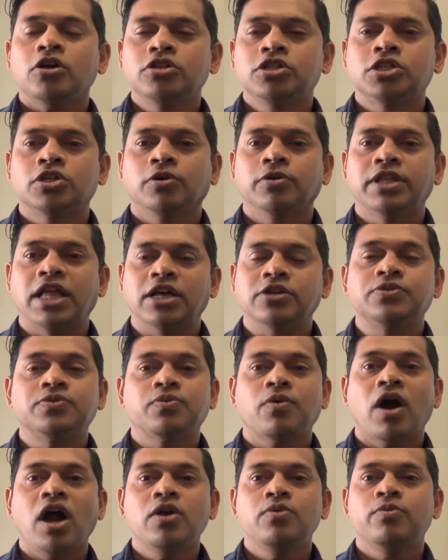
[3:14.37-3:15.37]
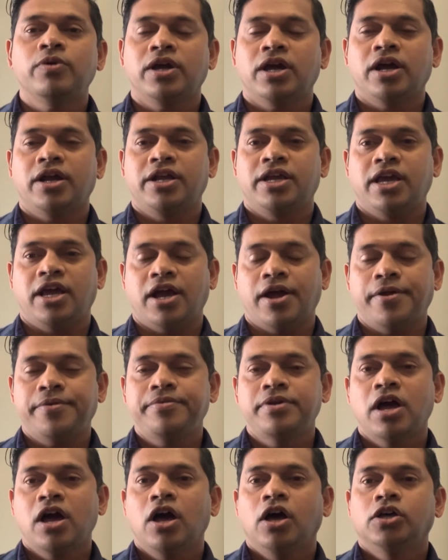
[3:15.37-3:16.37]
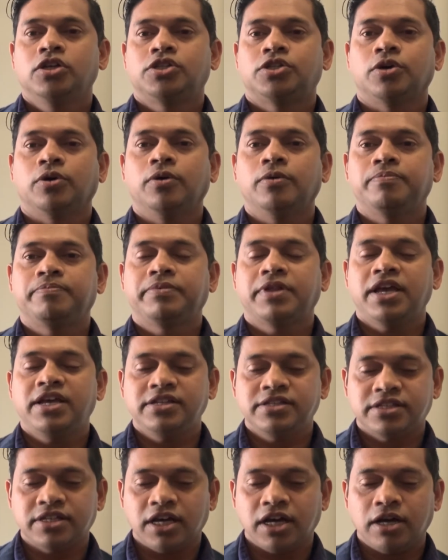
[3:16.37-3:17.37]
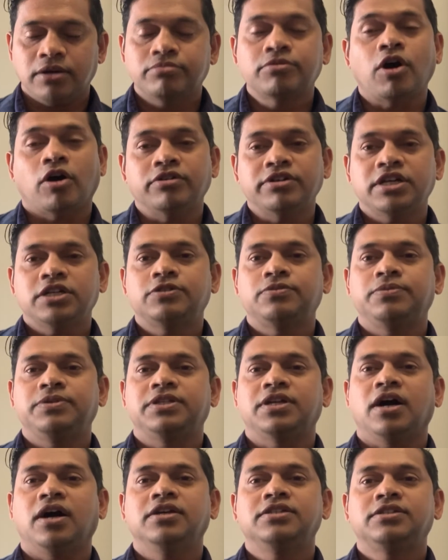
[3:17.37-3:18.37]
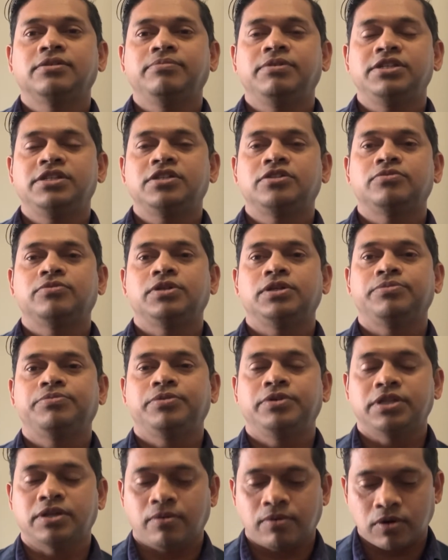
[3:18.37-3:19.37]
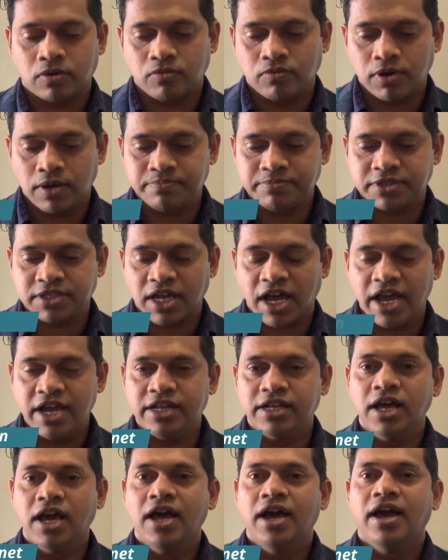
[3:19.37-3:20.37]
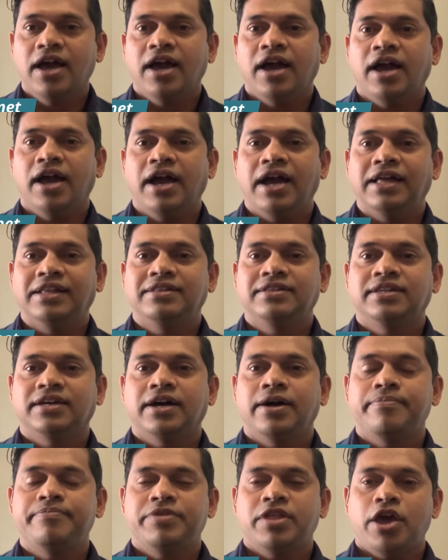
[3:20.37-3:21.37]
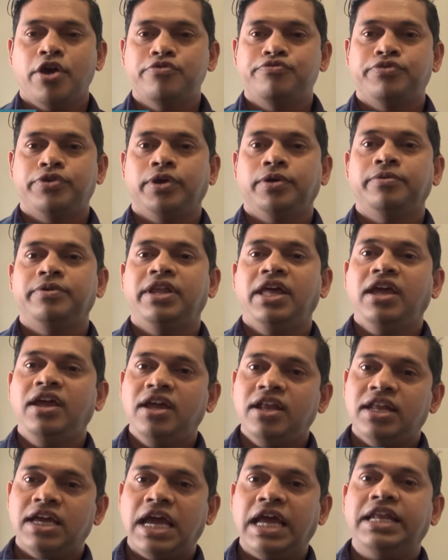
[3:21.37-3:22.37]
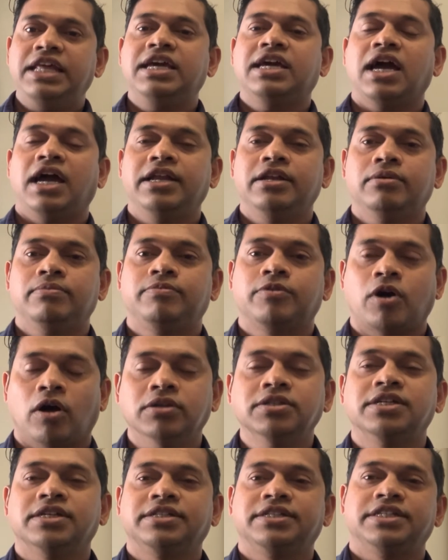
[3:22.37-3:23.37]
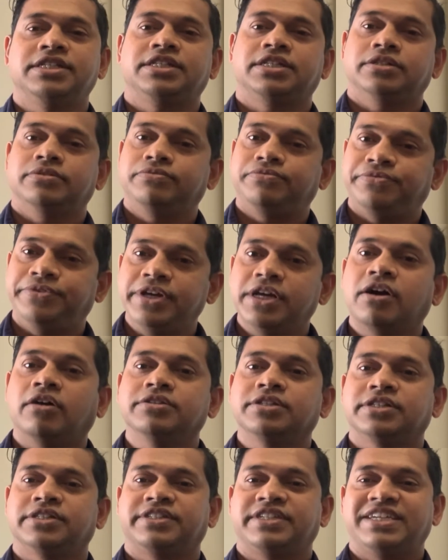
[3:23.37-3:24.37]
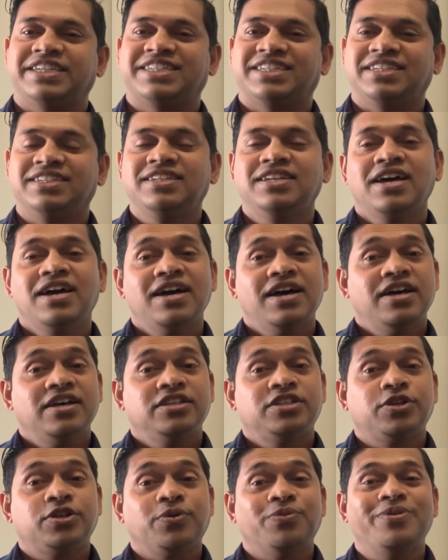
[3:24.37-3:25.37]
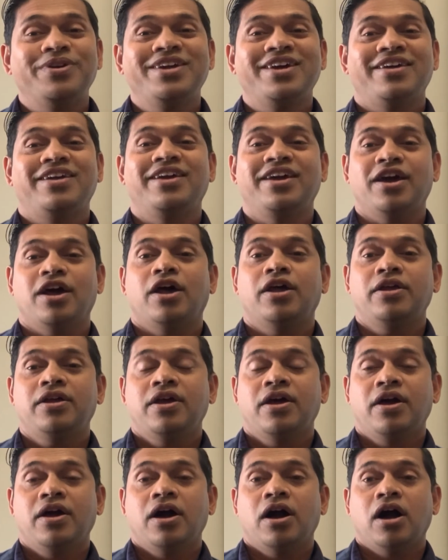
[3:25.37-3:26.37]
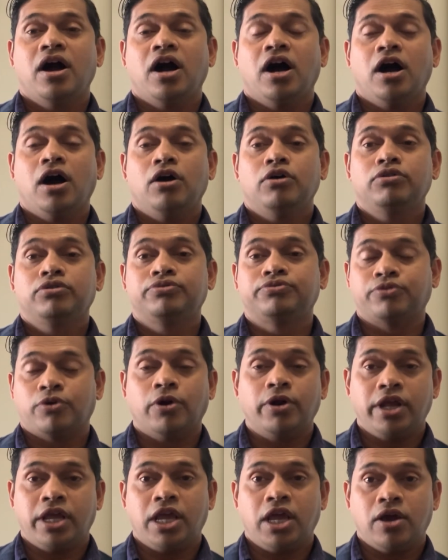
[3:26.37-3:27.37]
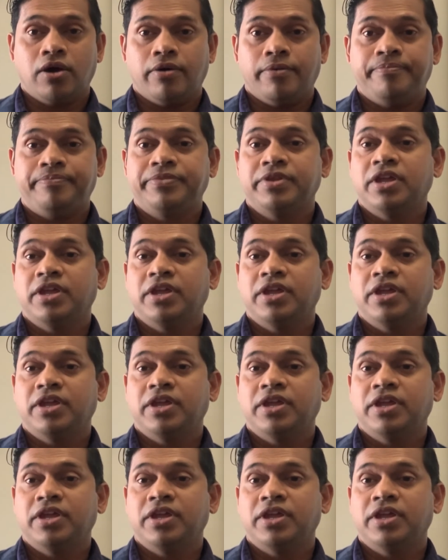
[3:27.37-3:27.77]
So that's why we are here. So please contact with us, visit with our website. And if you need any kind of consultation, free consultation, so we are here for you.